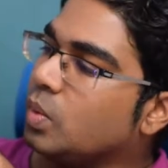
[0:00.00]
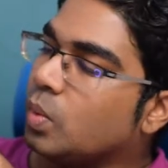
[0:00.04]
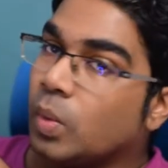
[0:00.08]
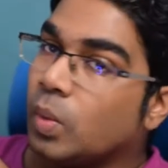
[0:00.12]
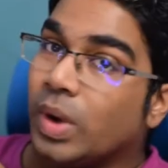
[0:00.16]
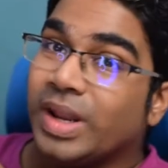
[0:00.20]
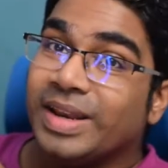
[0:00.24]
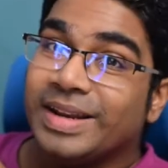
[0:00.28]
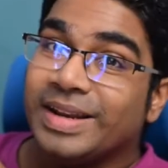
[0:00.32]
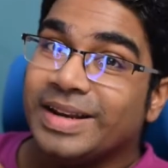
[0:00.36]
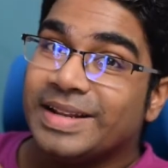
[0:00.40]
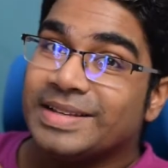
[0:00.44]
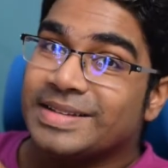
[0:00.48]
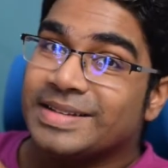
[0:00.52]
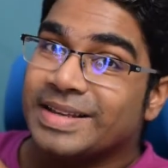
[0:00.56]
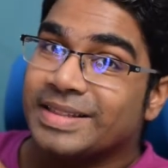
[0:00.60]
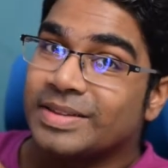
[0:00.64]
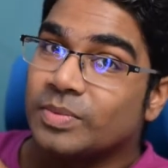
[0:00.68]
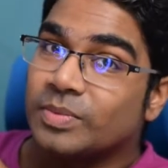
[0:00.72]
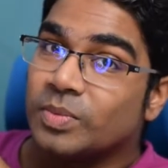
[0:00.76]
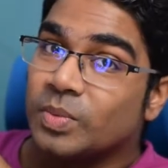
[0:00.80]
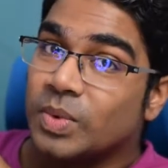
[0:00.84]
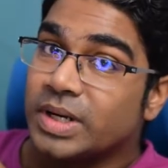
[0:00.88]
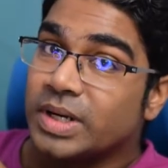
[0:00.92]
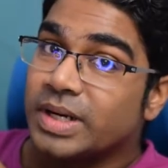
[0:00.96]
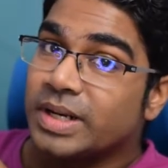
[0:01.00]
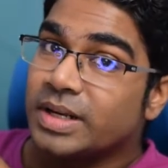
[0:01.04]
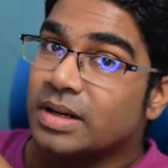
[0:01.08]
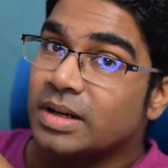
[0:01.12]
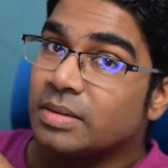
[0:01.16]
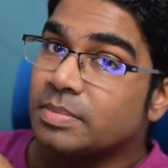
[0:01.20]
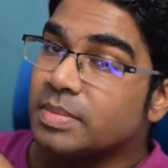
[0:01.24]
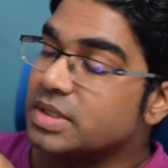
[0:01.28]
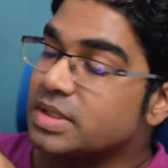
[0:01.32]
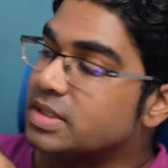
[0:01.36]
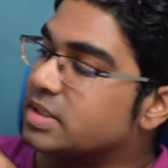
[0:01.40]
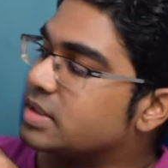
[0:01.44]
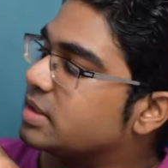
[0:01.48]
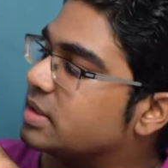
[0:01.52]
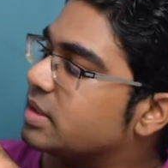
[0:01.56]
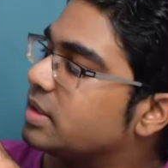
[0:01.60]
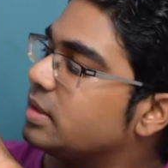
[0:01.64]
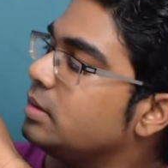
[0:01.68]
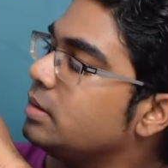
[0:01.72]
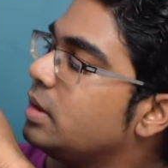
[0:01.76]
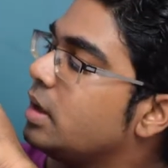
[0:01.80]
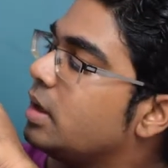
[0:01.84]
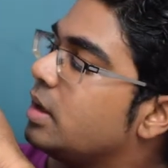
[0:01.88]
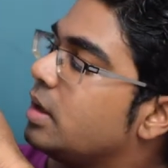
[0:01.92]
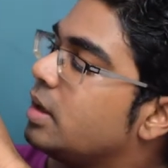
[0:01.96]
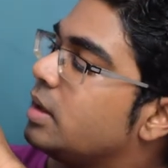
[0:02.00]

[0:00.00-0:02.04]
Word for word: When it is at the vertical position,